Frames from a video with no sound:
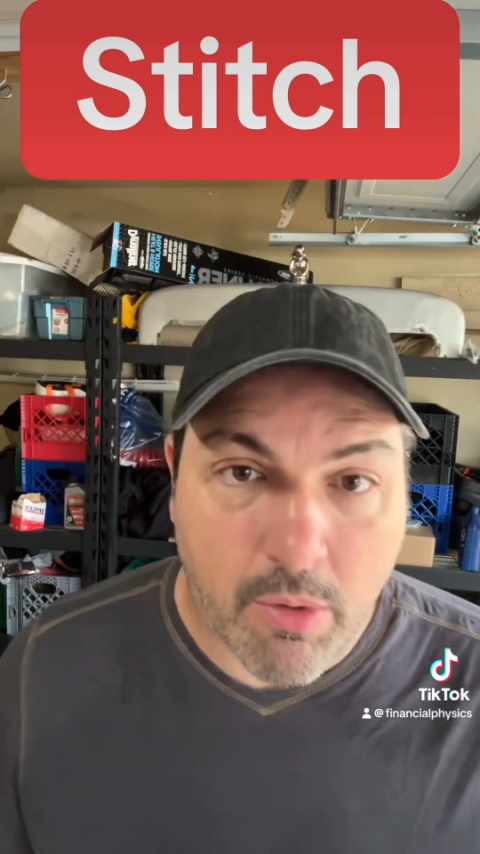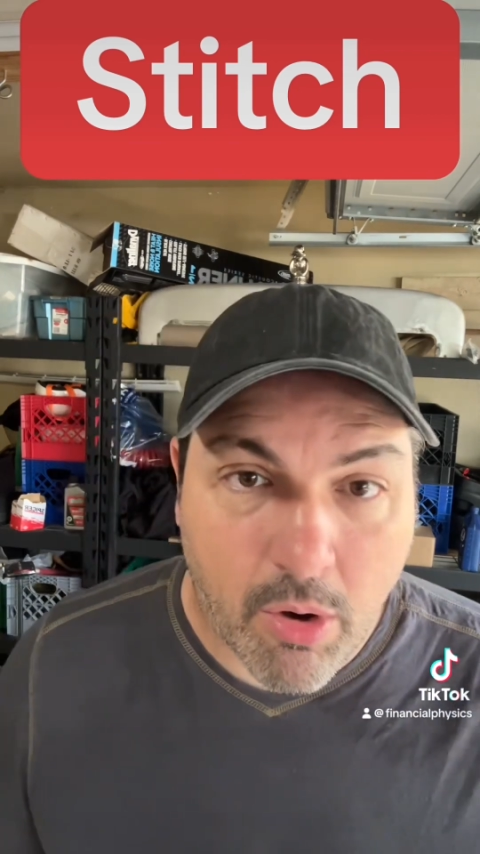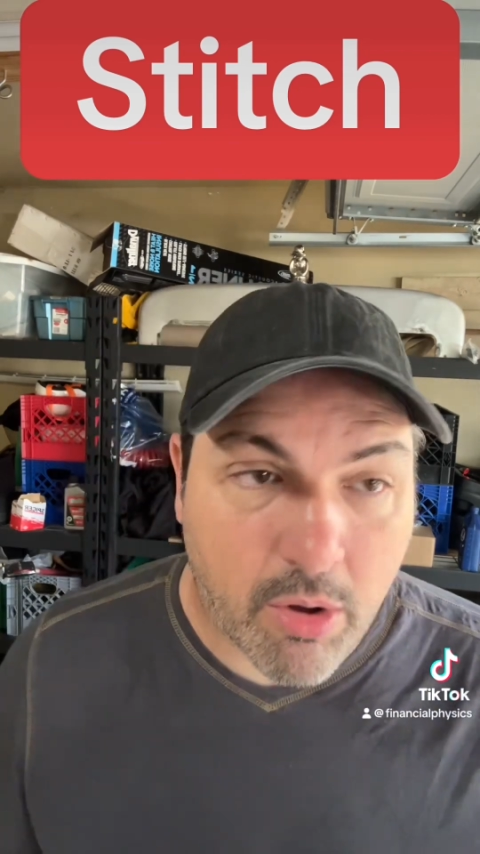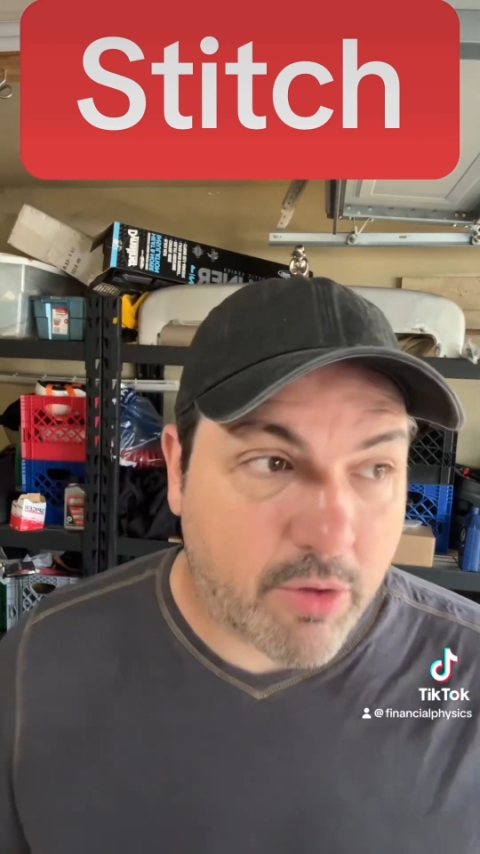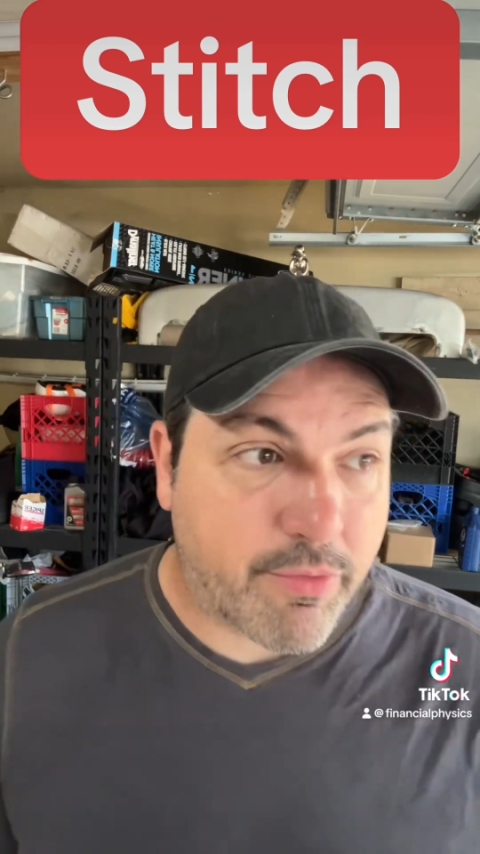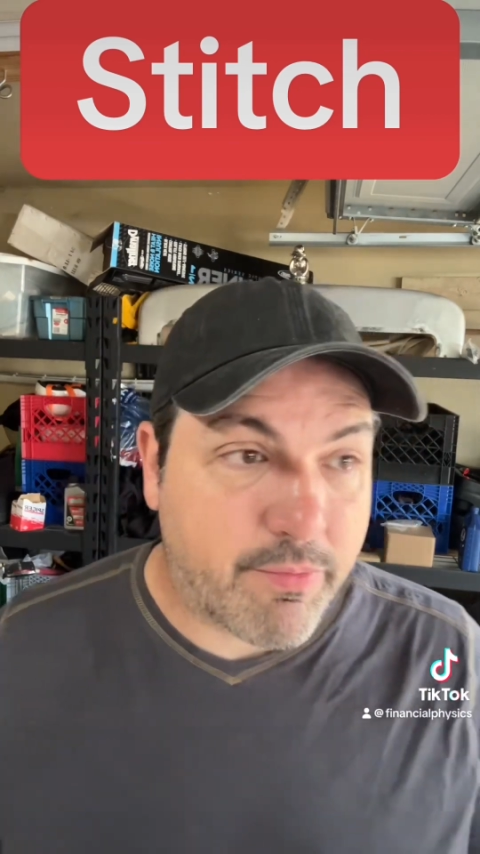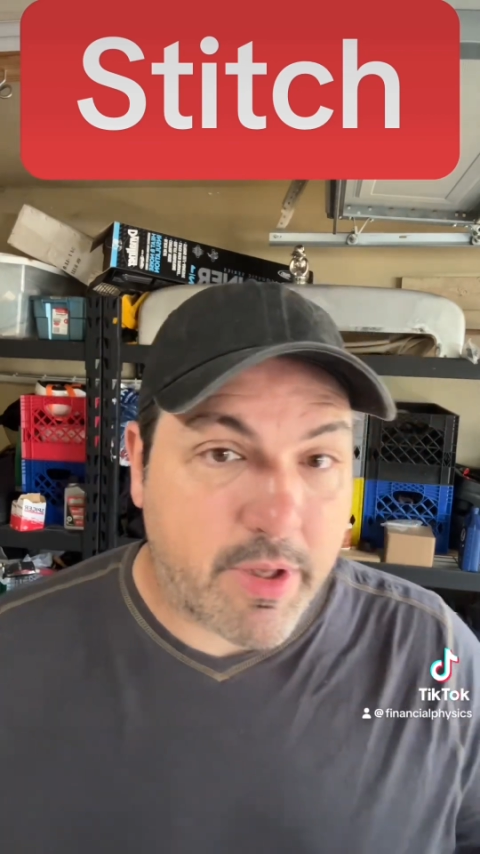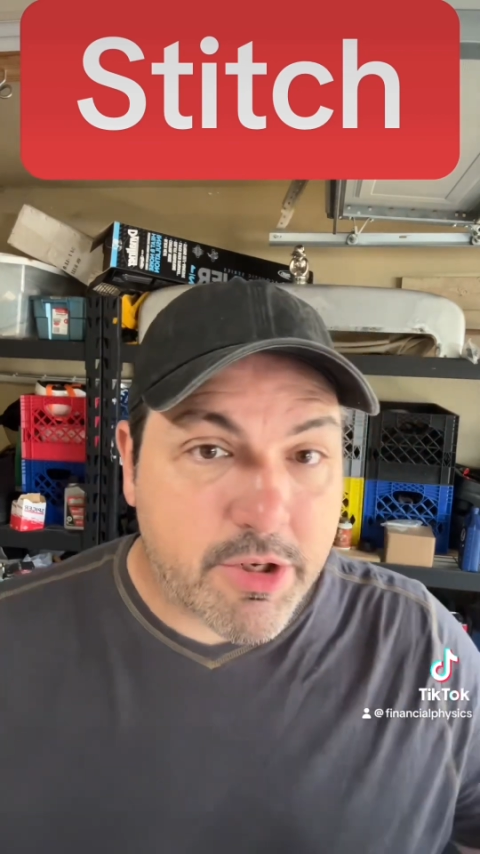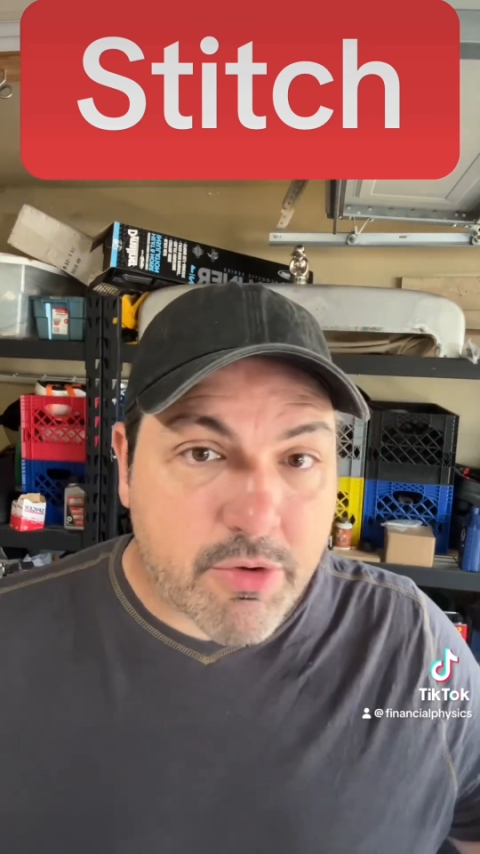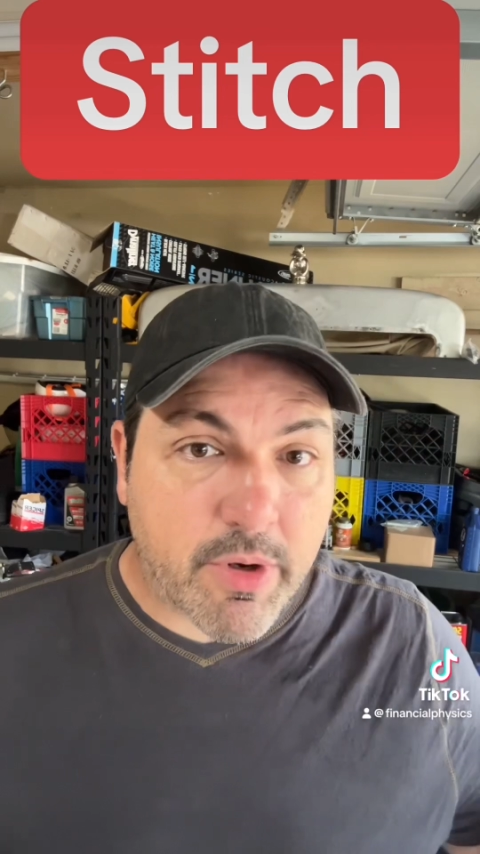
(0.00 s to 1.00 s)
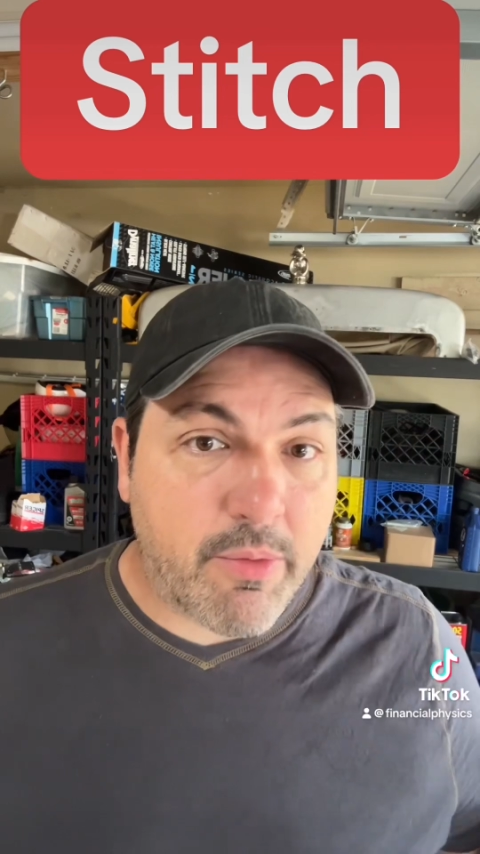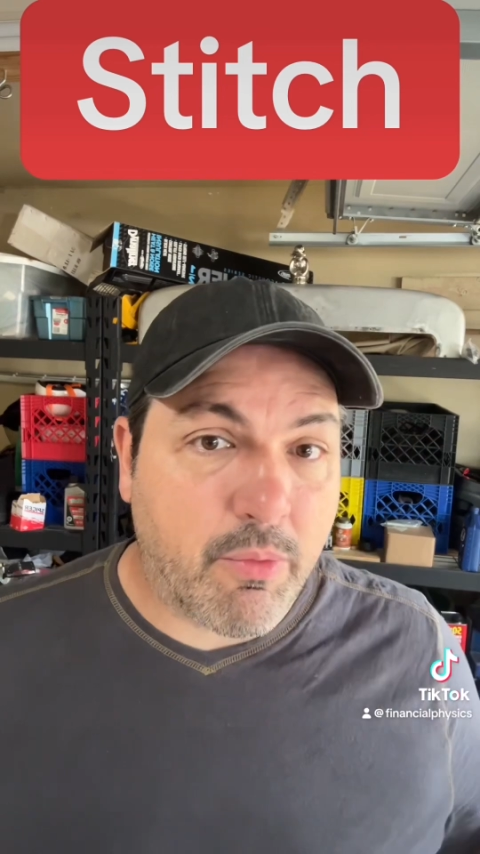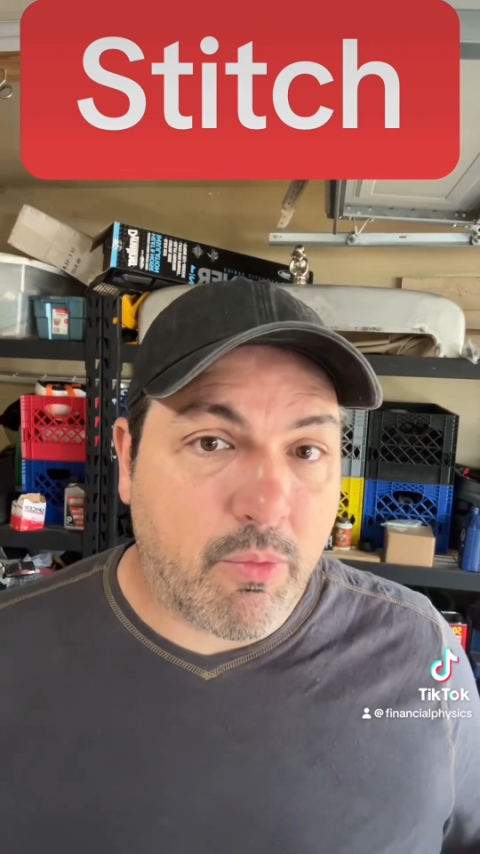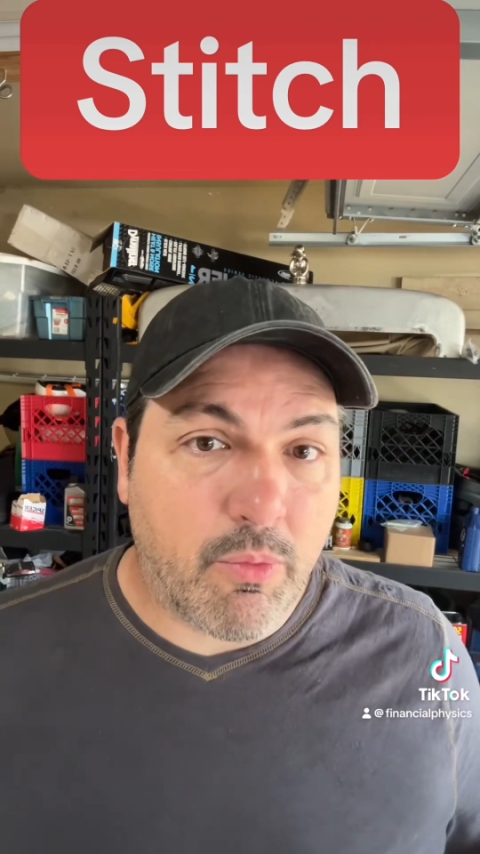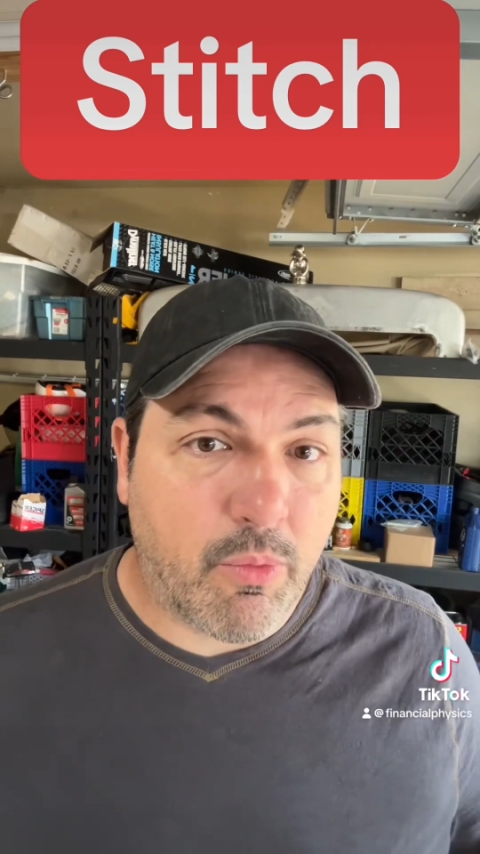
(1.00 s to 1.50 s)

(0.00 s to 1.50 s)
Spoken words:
all of history